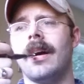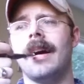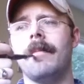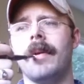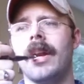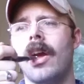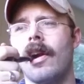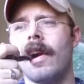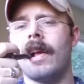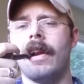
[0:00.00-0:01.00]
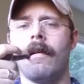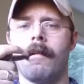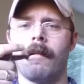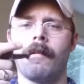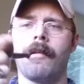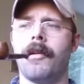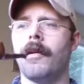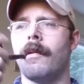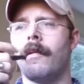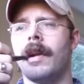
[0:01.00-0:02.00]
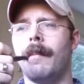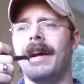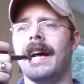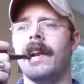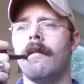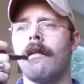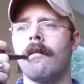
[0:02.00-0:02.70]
time, but, you know, still not bad.